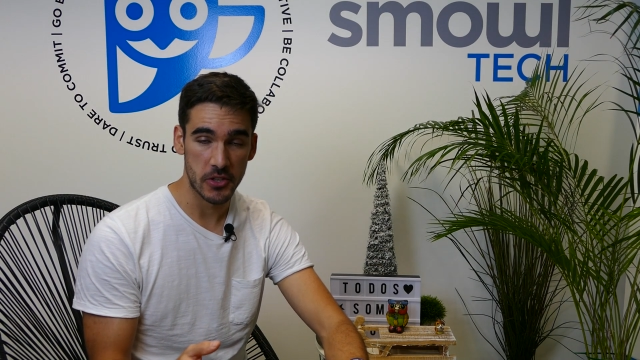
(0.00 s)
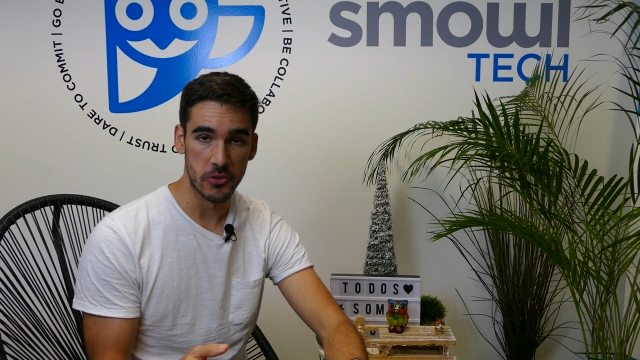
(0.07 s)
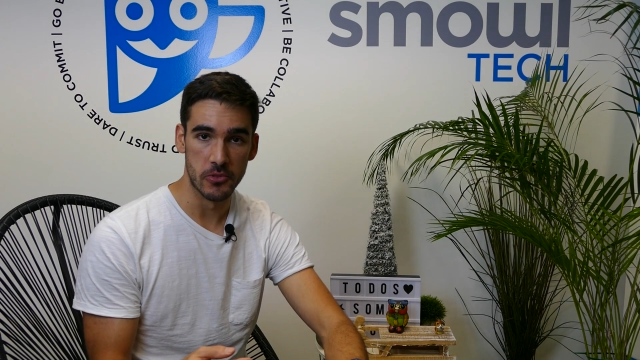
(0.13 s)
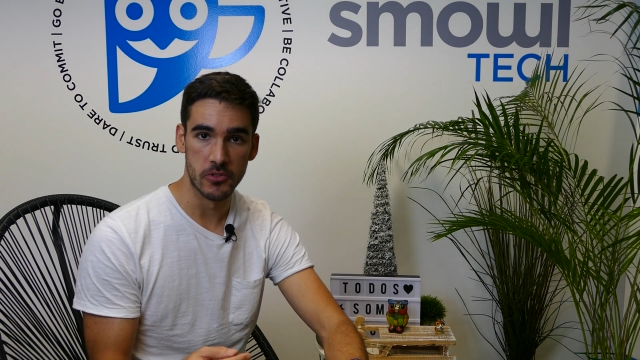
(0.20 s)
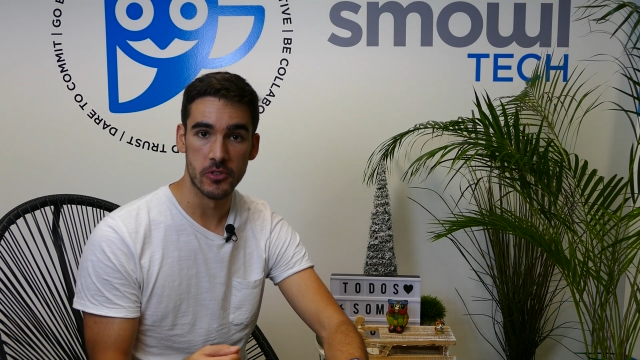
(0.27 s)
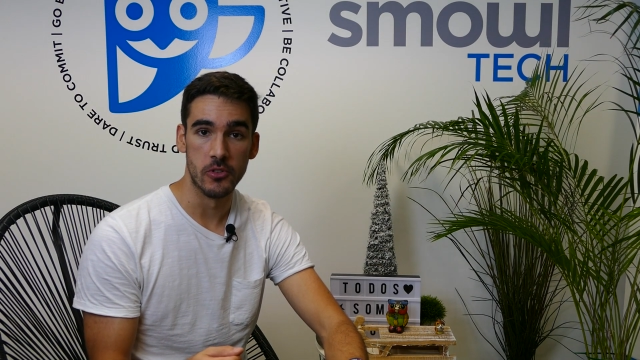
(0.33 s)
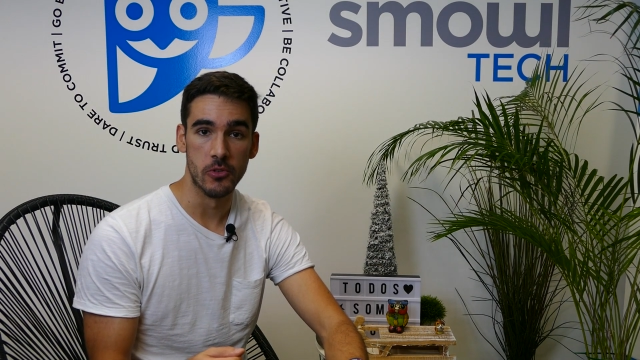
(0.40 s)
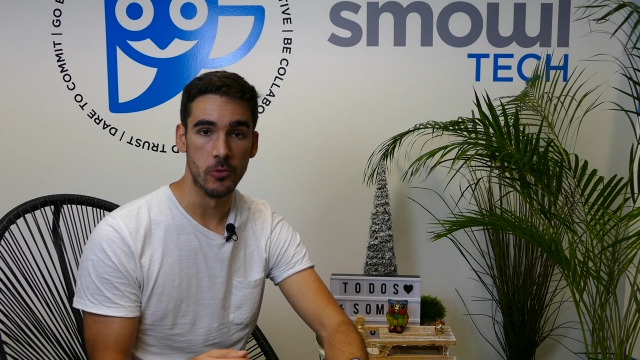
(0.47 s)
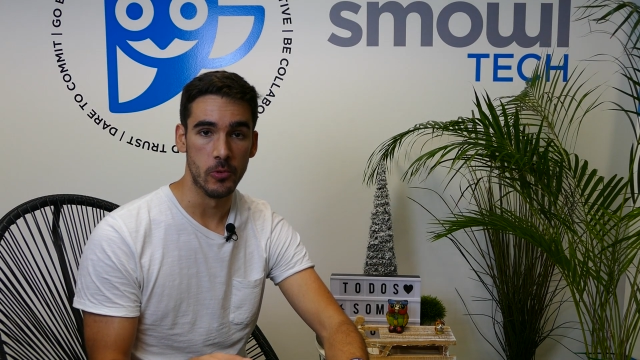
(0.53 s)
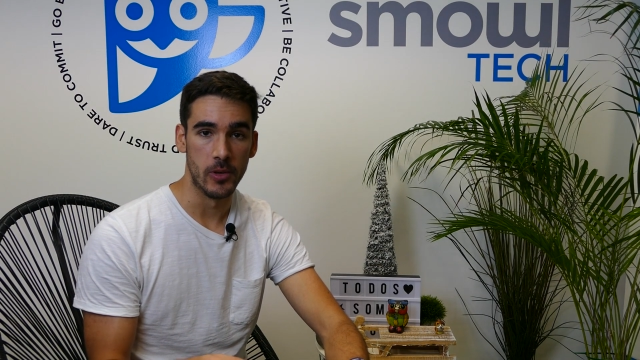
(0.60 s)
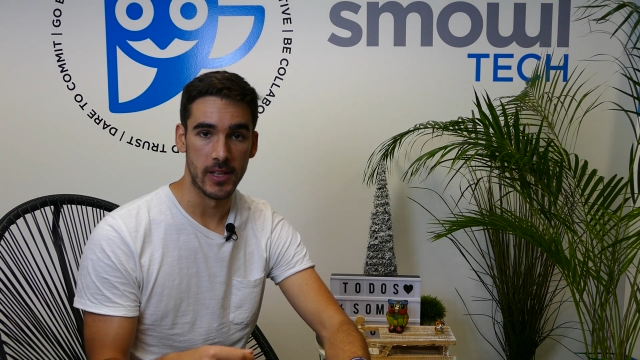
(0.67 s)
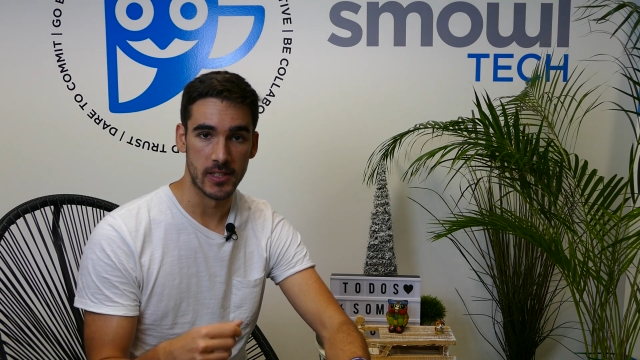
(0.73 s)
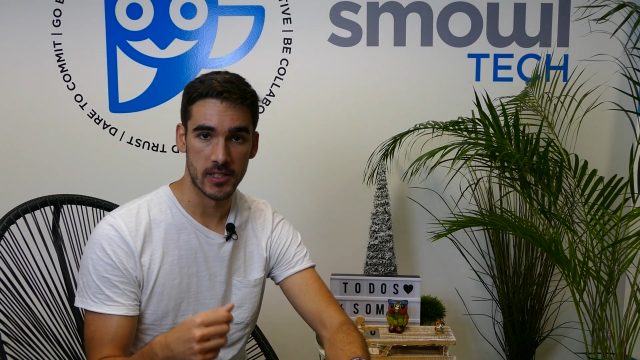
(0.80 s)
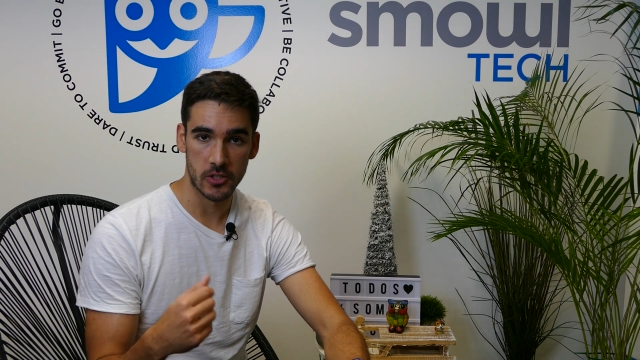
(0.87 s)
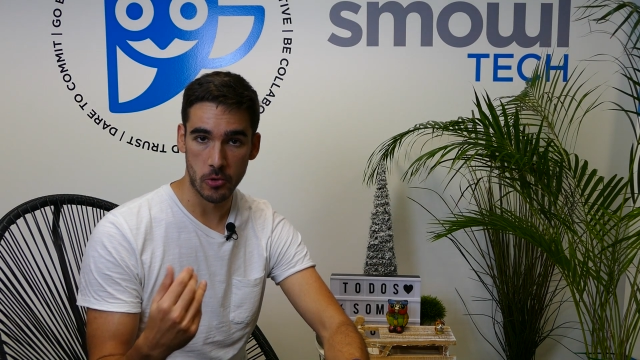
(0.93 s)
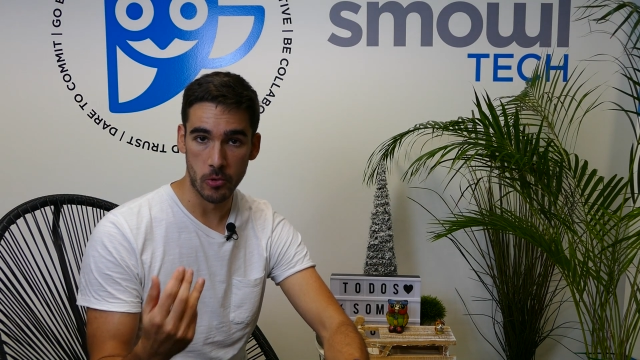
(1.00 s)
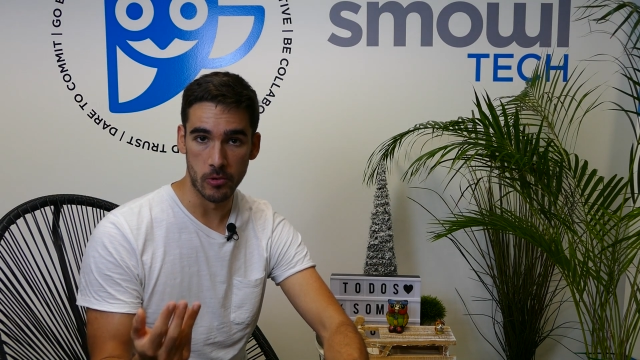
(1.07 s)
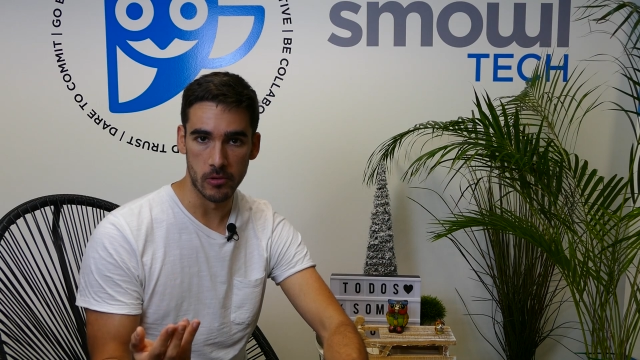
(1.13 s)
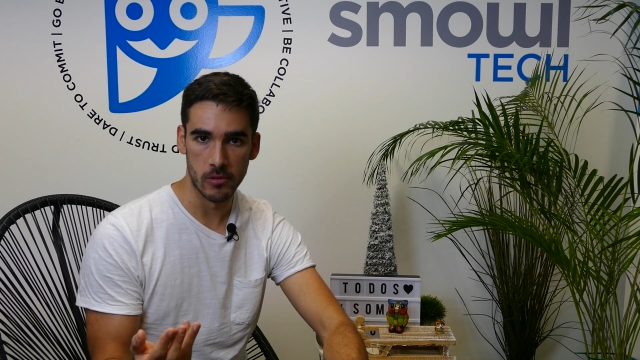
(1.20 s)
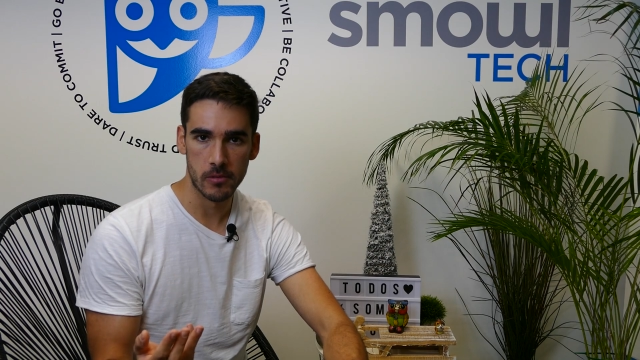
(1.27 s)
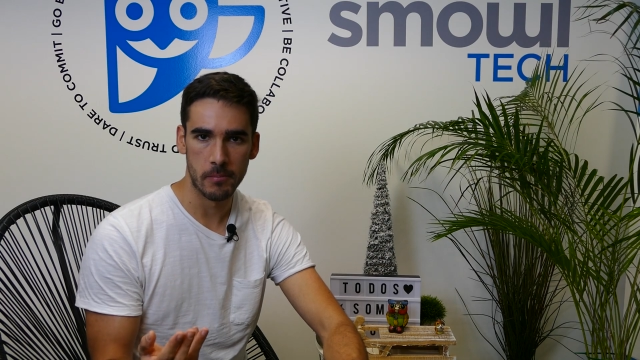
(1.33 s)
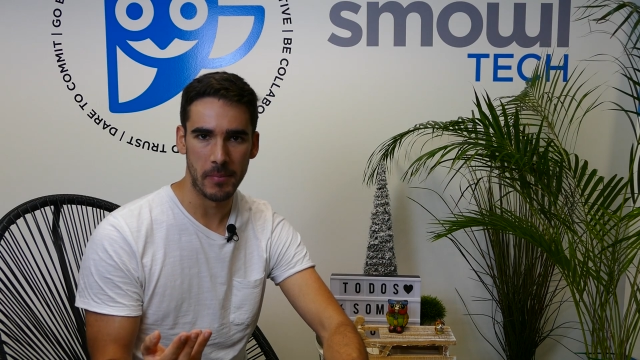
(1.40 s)
you used to do at
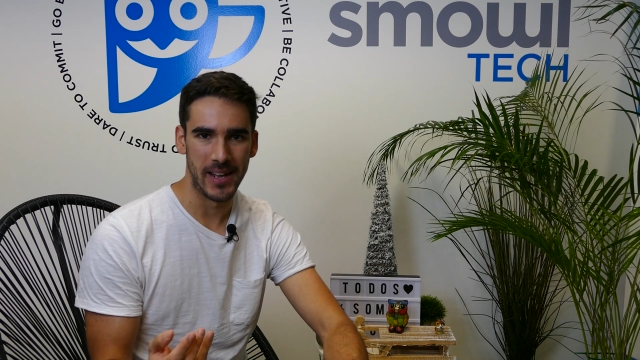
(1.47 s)
school,